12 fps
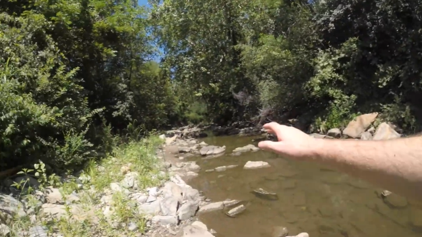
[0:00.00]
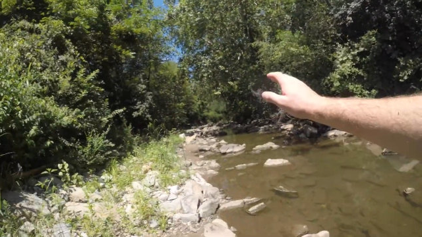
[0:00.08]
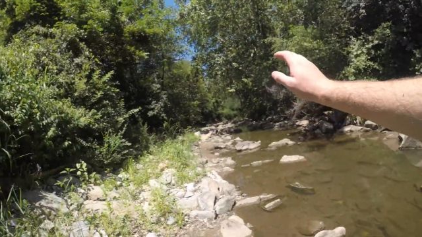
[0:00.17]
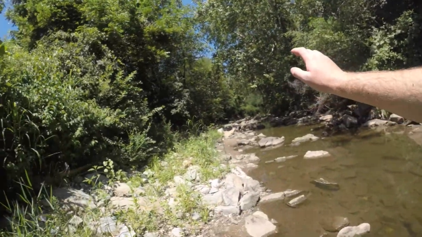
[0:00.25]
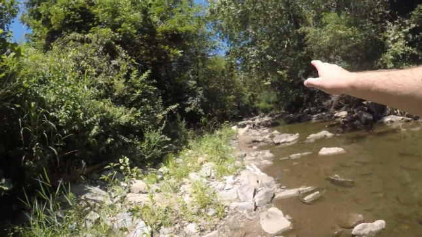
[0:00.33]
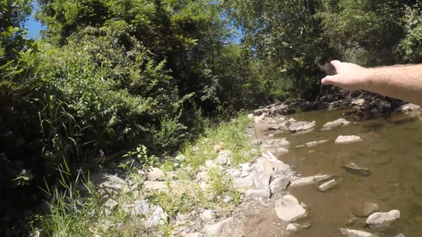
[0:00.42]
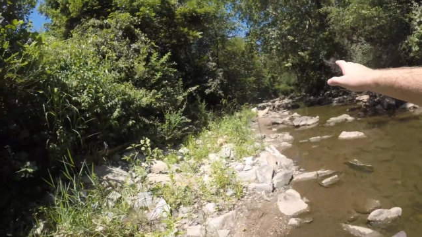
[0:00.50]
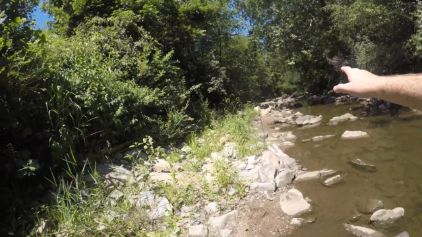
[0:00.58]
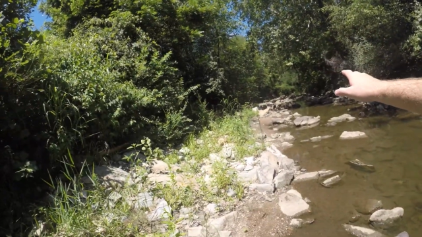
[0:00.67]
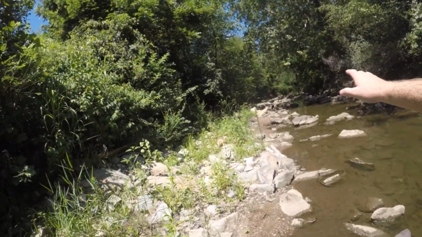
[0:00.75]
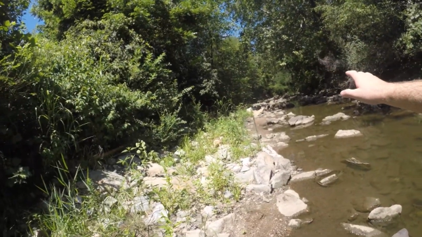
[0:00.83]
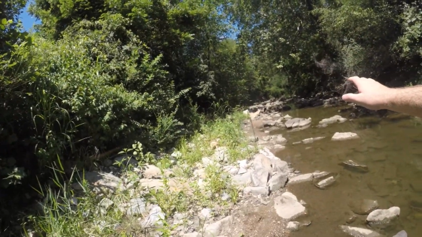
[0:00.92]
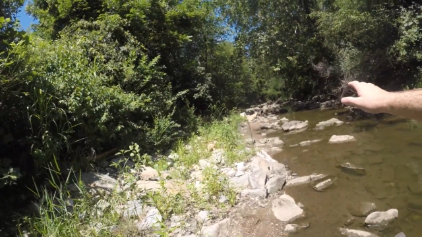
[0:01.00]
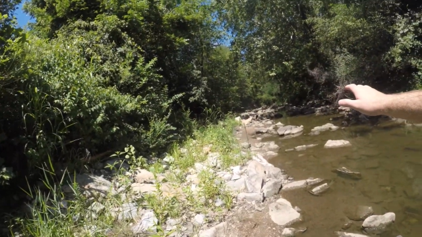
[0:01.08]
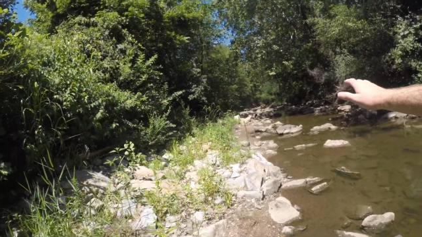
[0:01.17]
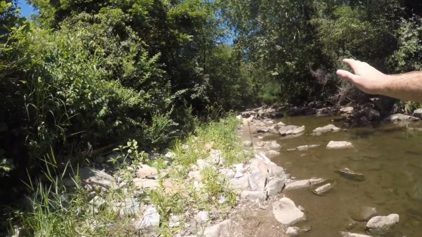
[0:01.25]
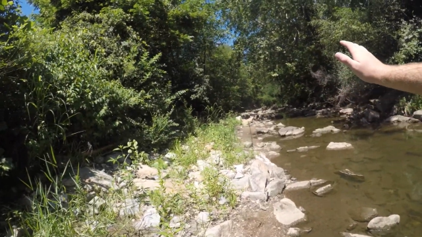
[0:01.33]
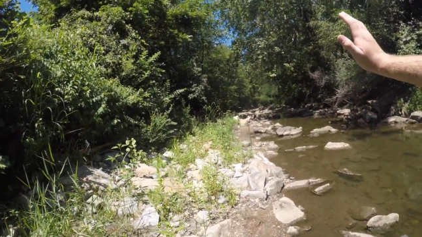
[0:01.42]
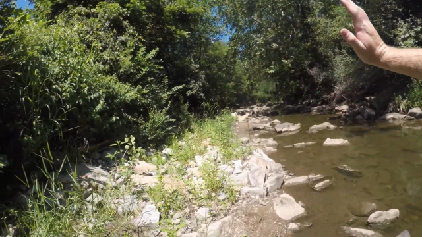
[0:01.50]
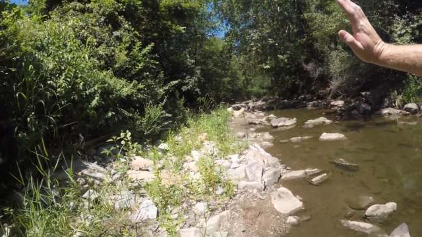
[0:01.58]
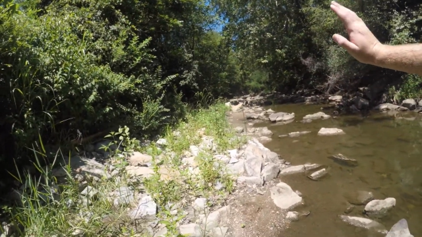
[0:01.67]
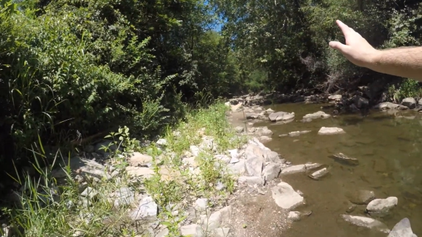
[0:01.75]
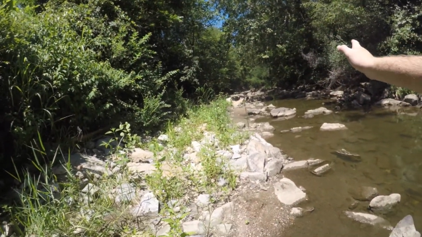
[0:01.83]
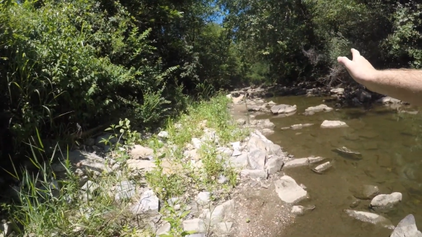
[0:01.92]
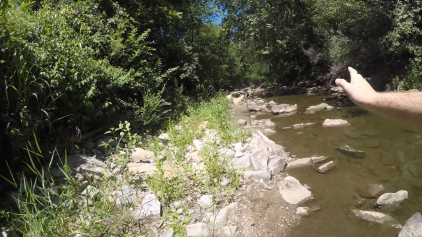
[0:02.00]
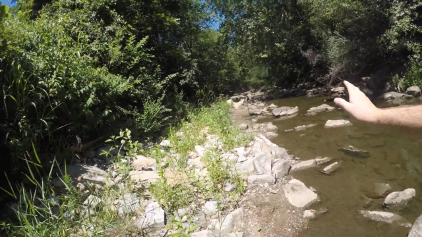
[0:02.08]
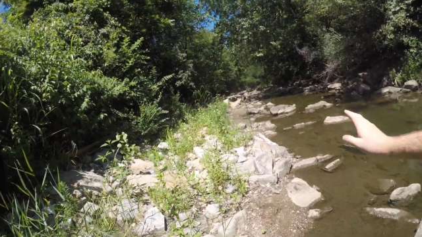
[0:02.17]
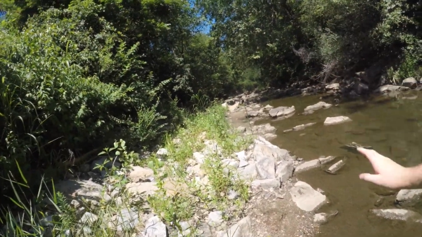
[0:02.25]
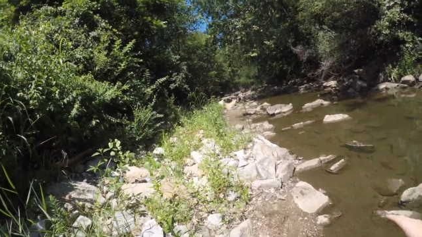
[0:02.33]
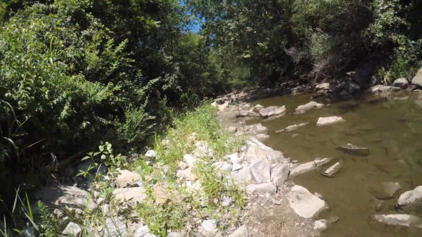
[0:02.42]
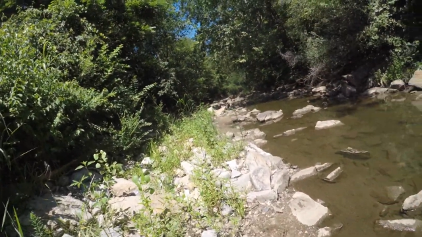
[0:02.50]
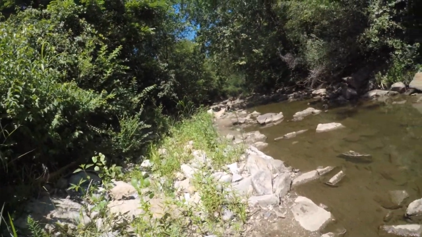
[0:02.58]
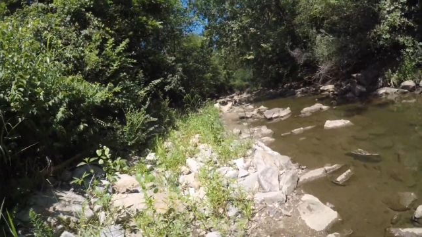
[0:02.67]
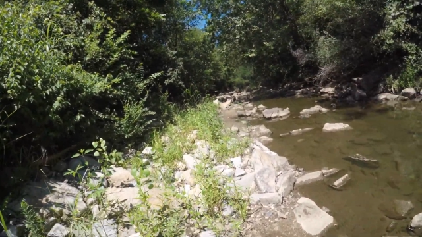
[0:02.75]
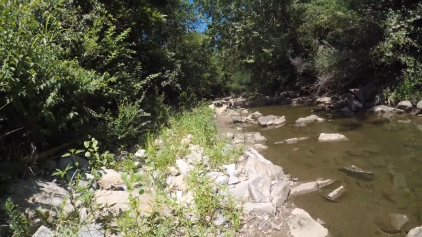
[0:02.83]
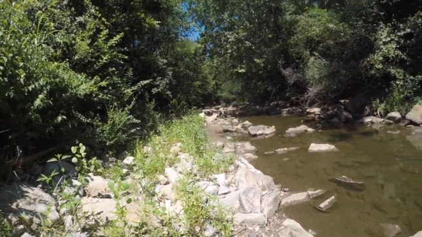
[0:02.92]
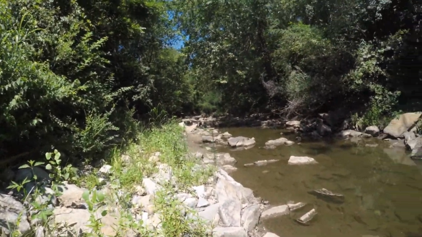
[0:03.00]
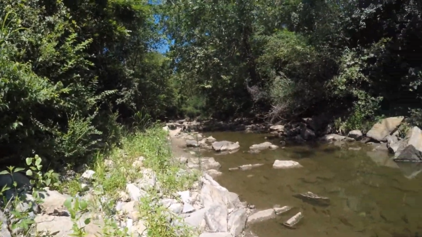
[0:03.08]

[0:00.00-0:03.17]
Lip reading: [unreadable: no face in view]